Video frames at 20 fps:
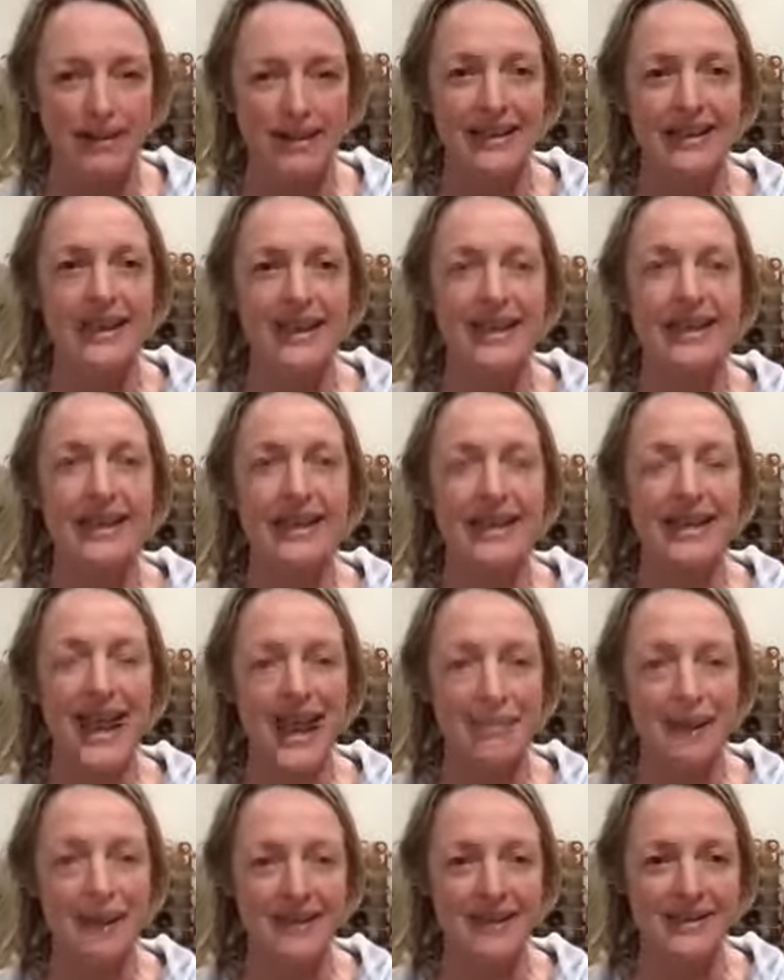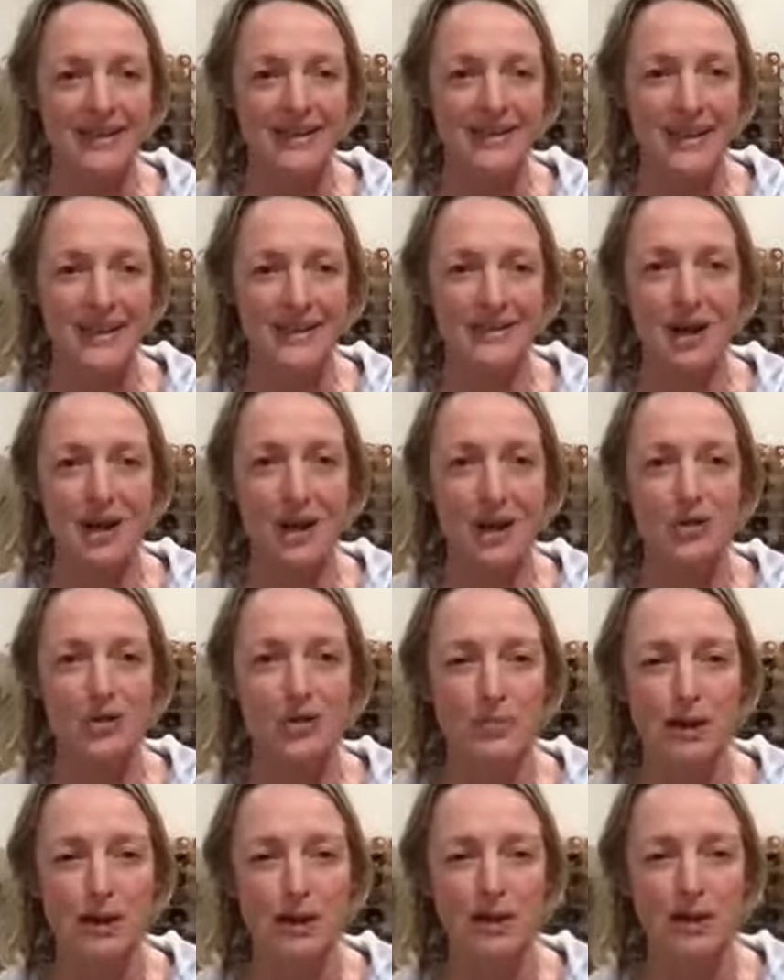Inhale, back to center. Hold the
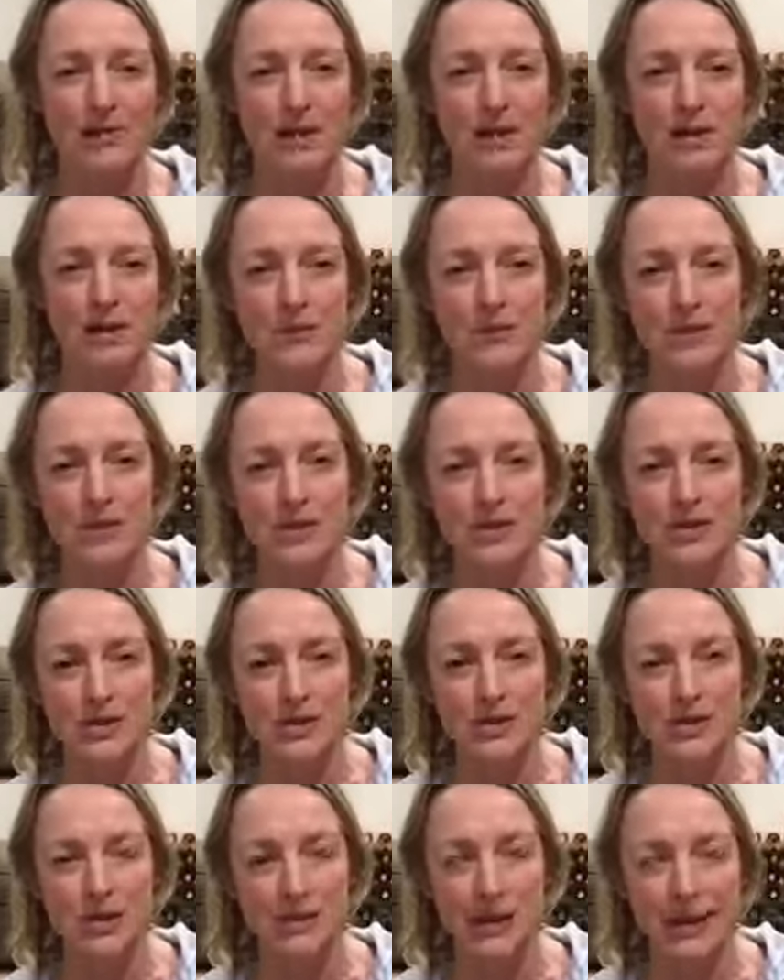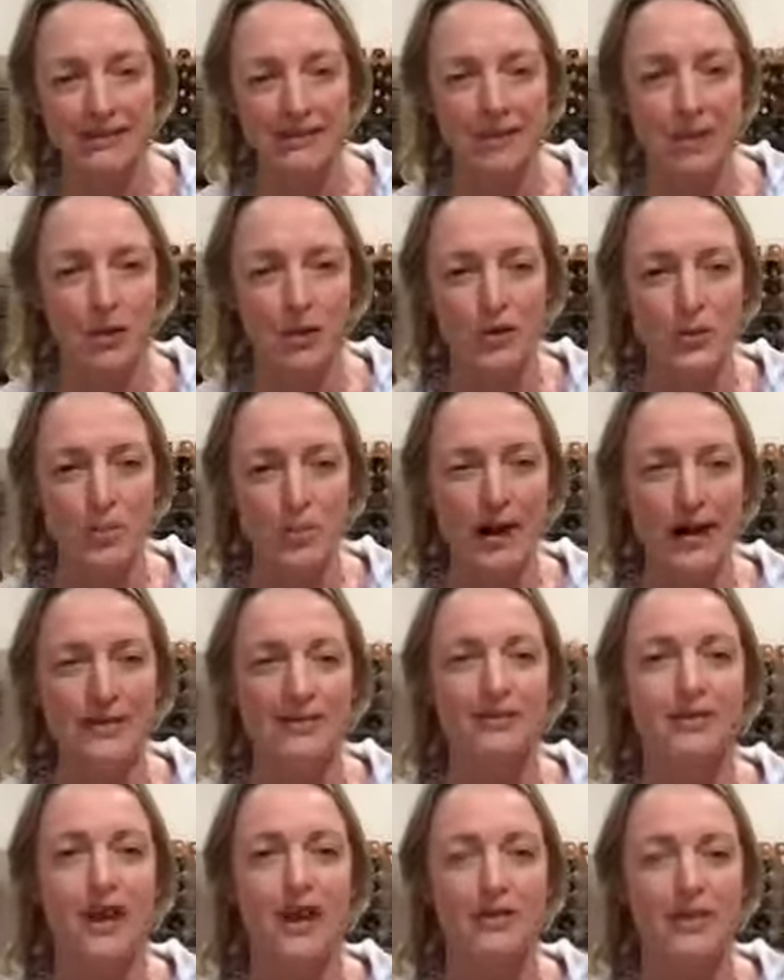breath. They're looking really strong, Kathy. Hold the breath.
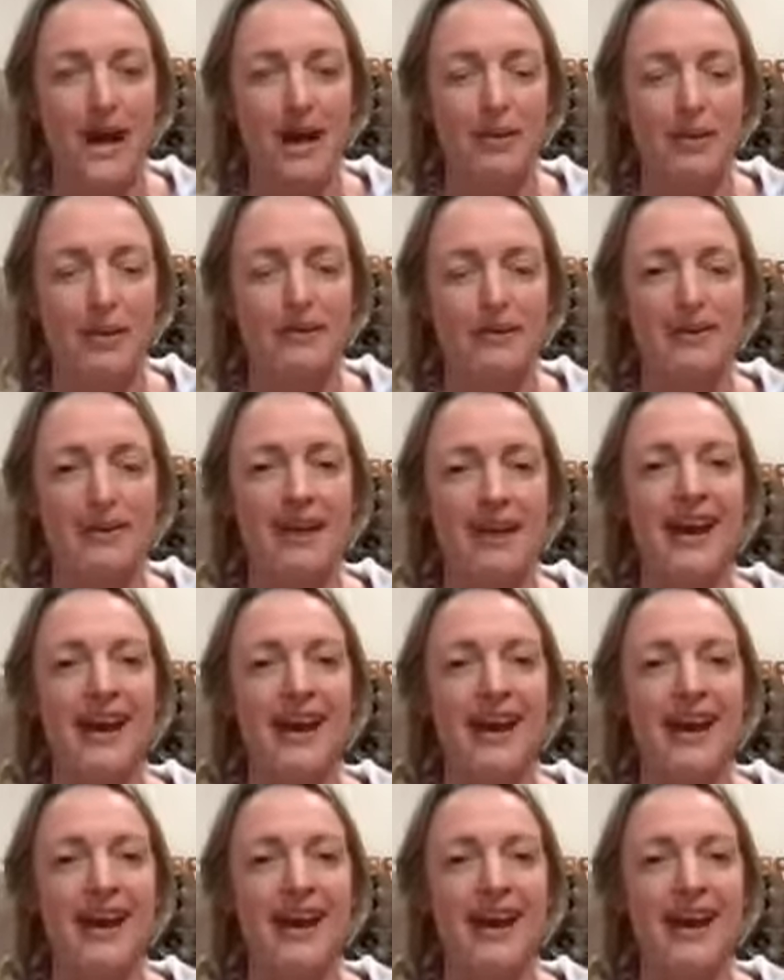Curl tailbone.